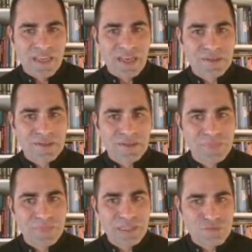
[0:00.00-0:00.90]

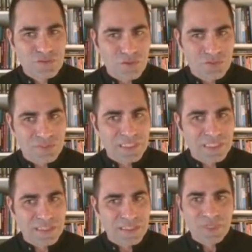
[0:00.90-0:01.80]
many of the doctors
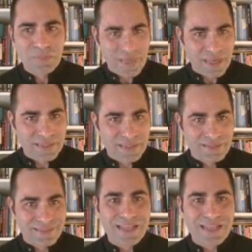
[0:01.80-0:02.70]
didn't really
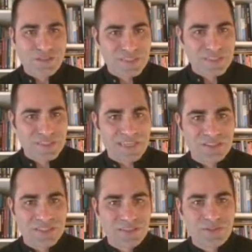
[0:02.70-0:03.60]
pay lots of
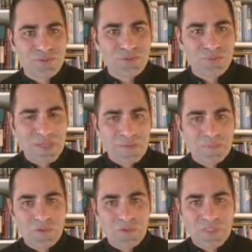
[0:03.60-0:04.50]
attention to
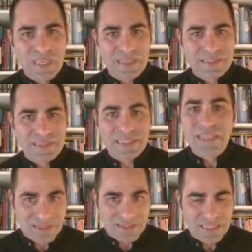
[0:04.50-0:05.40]
the
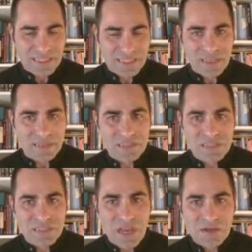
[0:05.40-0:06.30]
details on
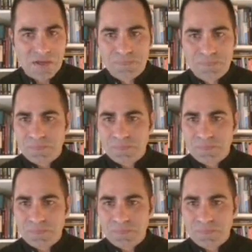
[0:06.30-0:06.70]
the tongue.